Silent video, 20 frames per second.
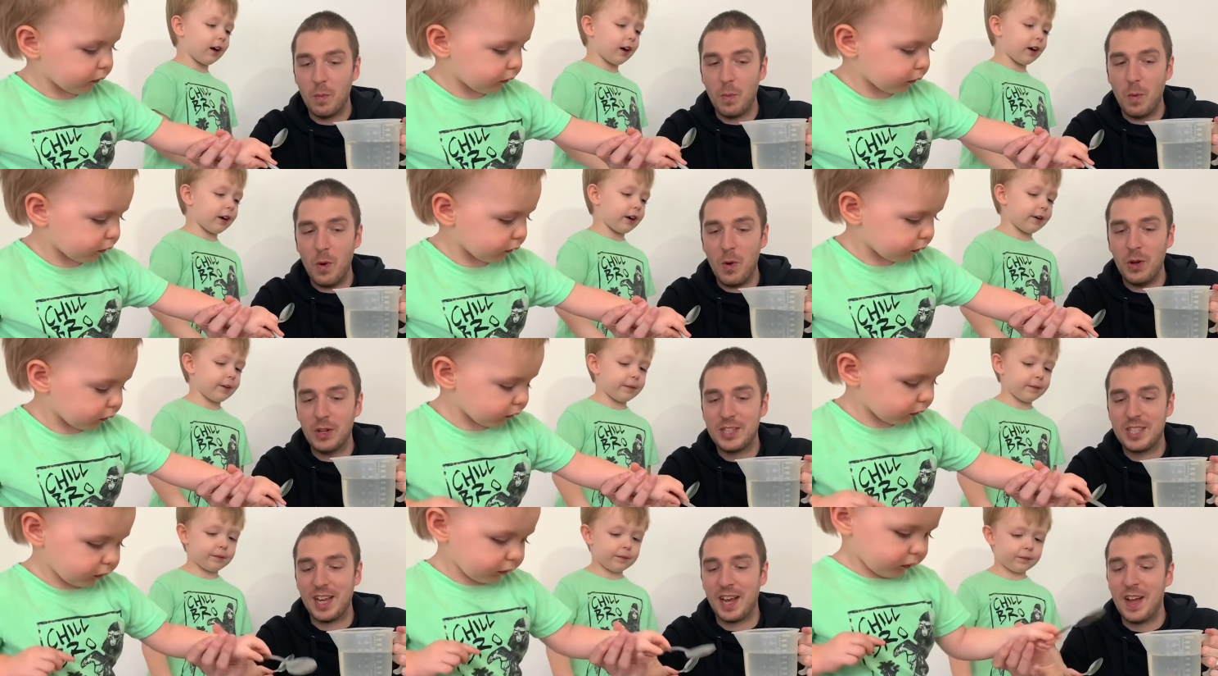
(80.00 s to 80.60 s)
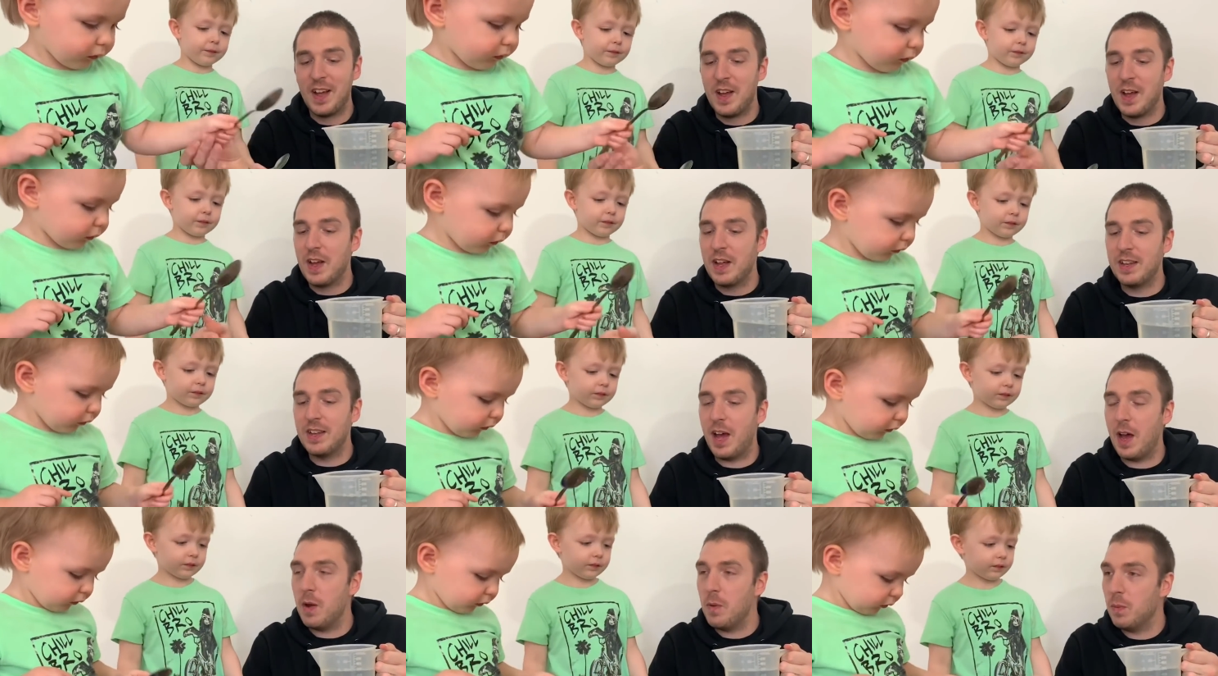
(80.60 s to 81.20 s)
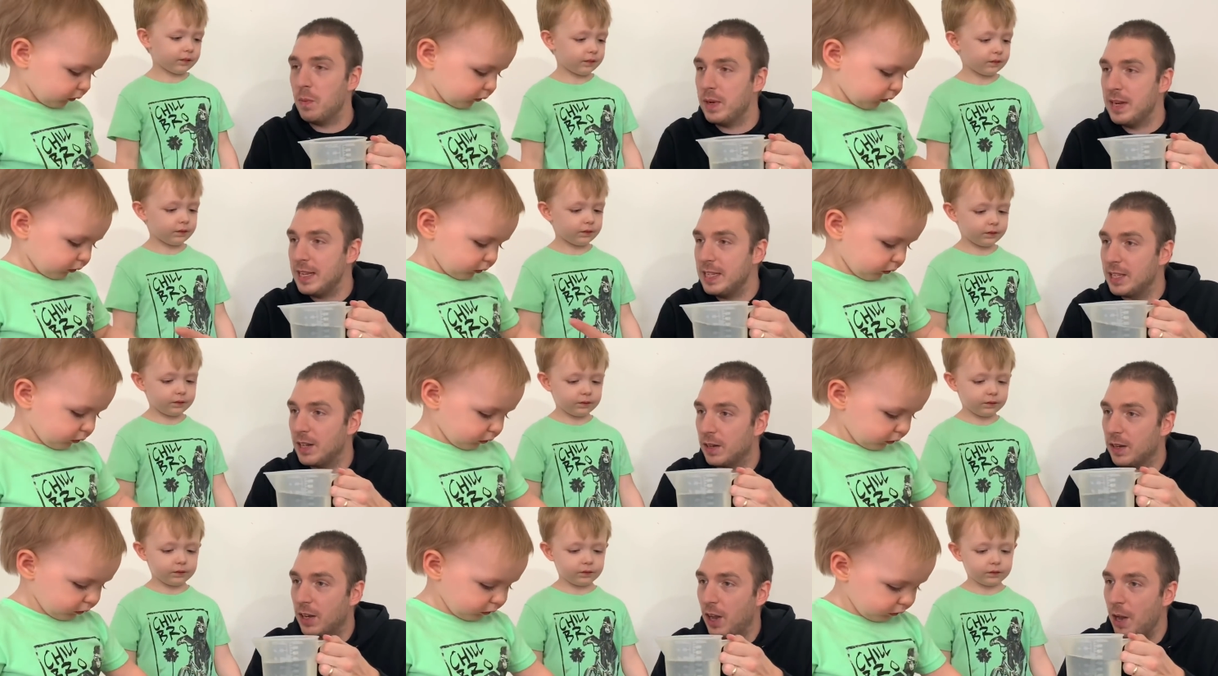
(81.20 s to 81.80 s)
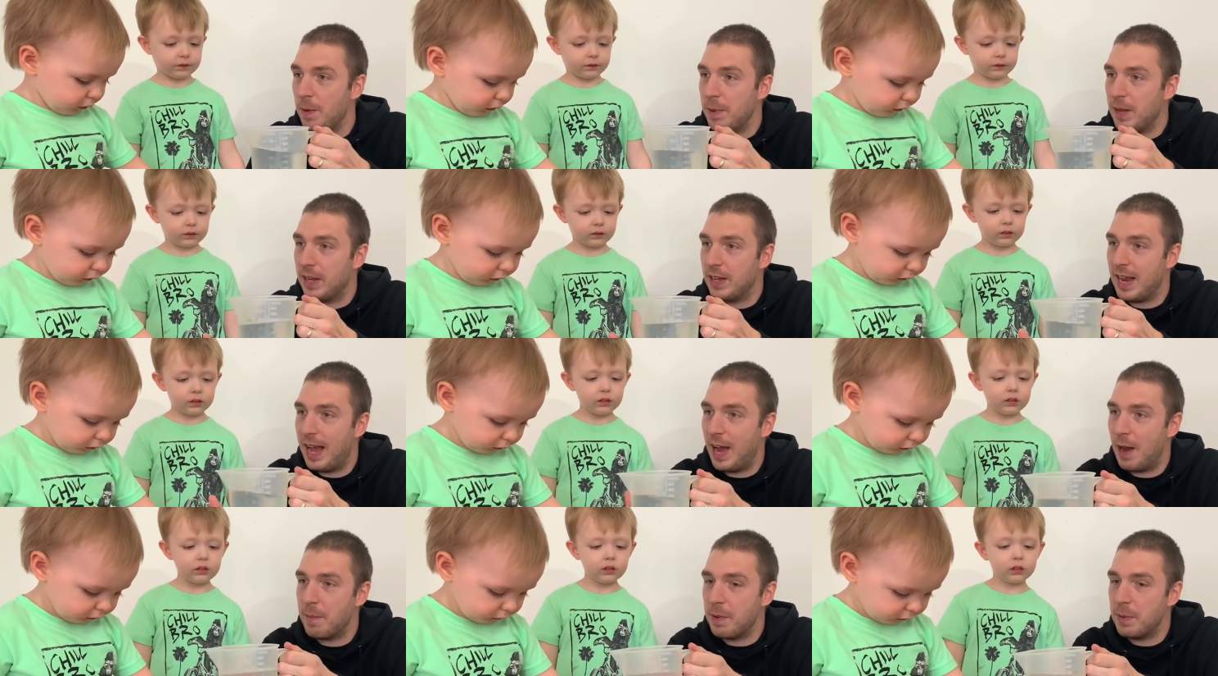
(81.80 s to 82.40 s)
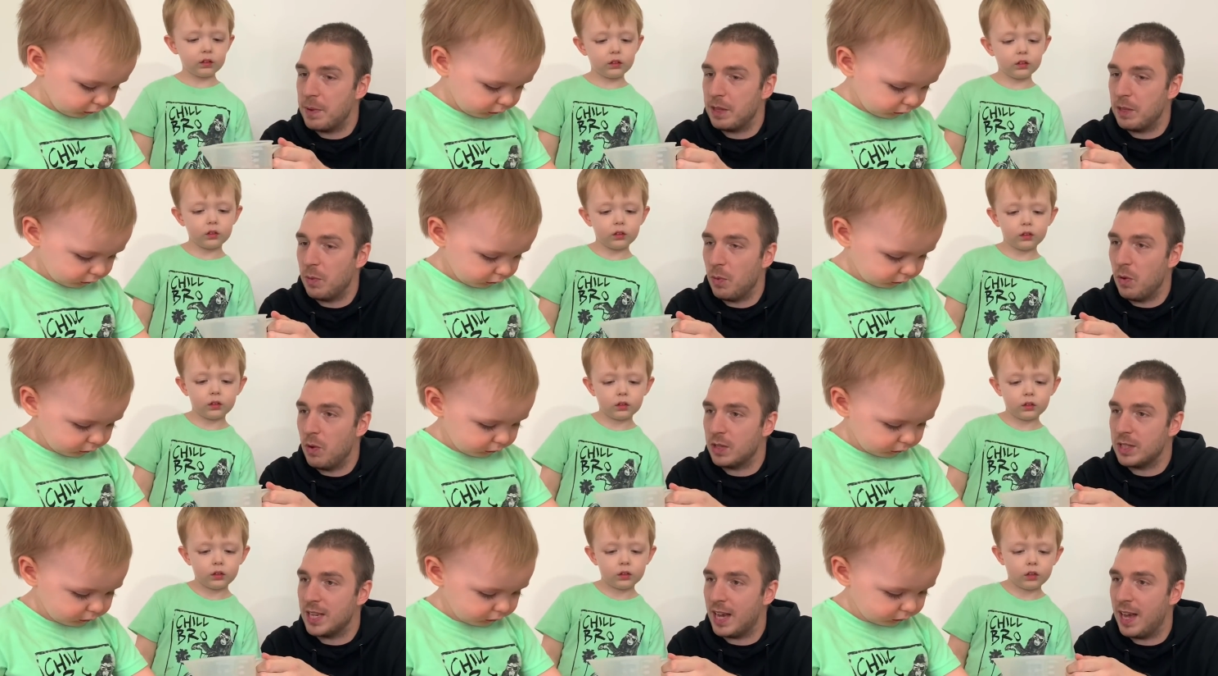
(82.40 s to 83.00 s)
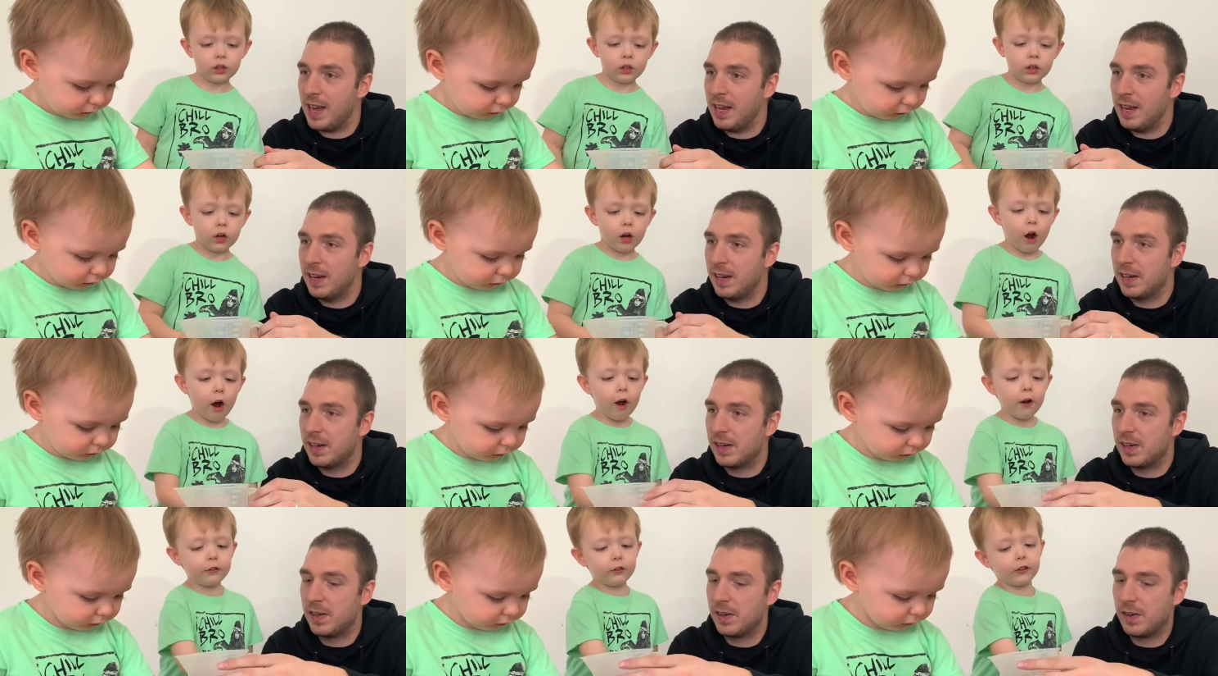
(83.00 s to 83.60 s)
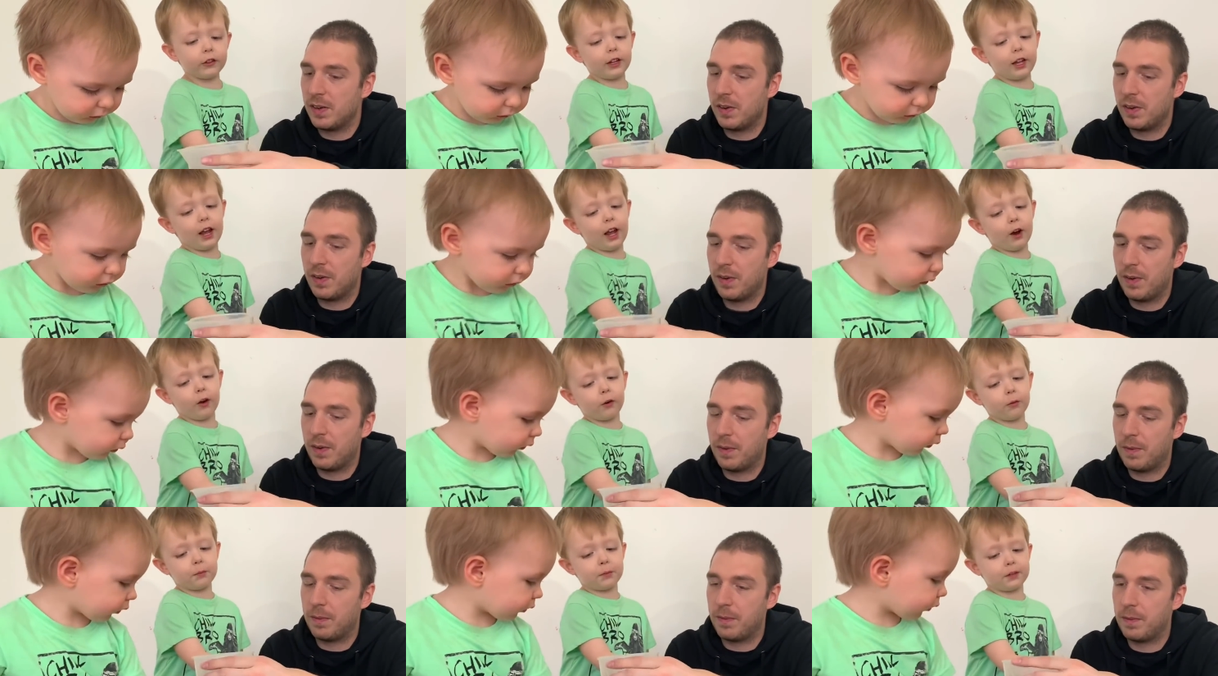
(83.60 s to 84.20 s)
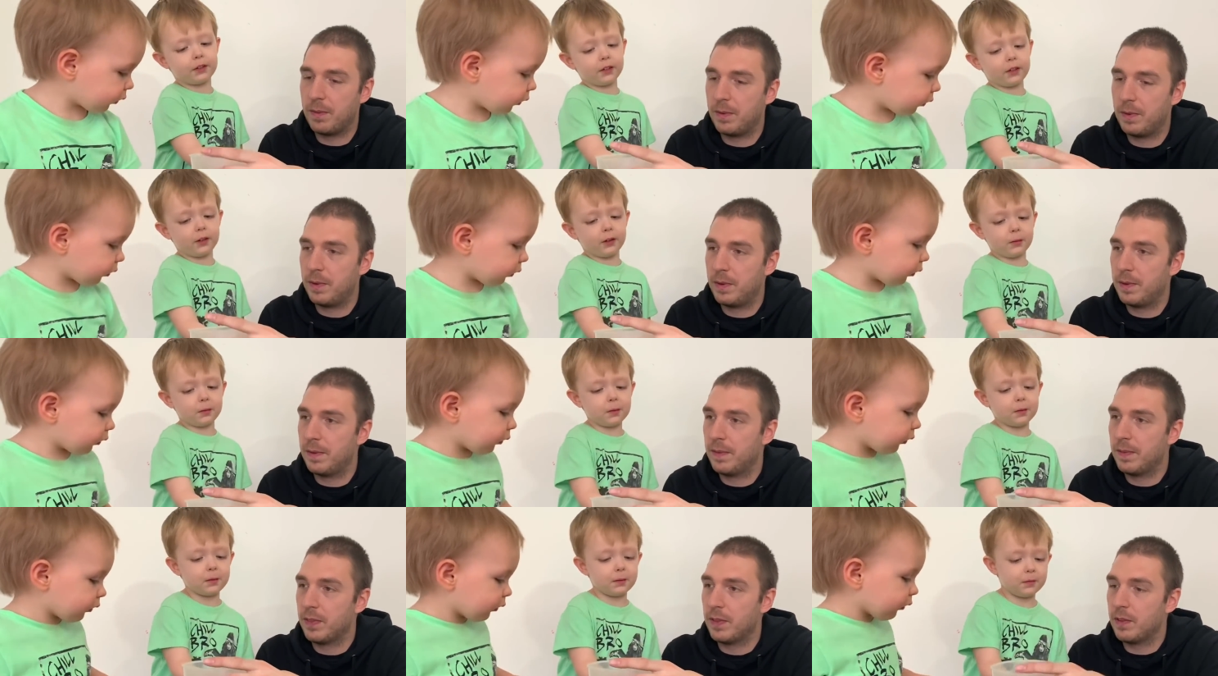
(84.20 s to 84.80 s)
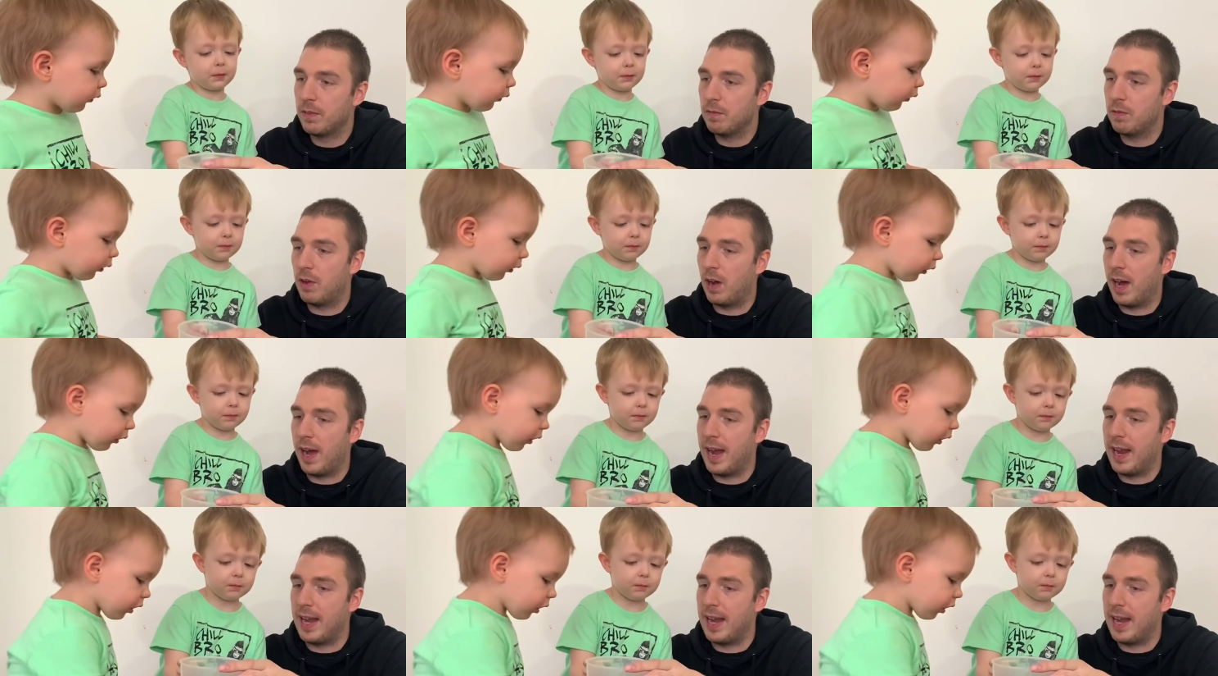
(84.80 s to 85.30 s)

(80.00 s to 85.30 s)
Speaker 1: Water. No, we need to... Kobe, you're going to help me with the water? I'm going to help you. Right,